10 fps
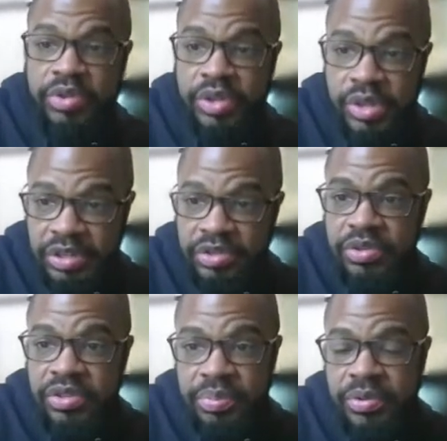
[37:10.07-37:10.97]
We need
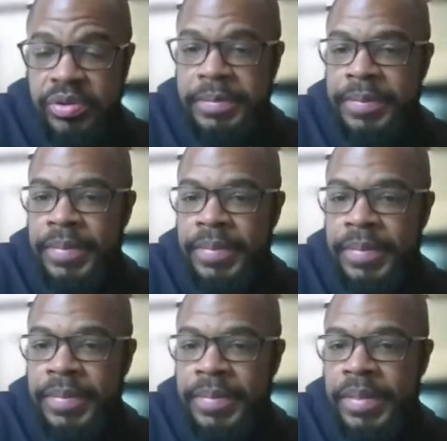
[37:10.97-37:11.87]
your support
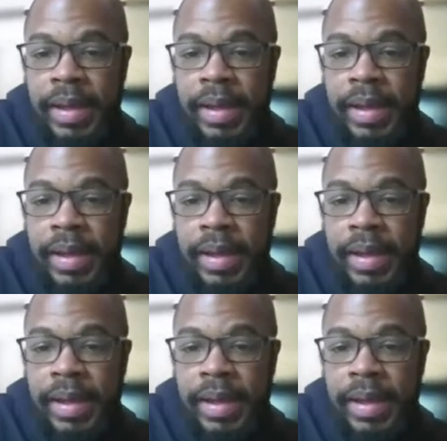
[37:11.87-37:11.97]
uh,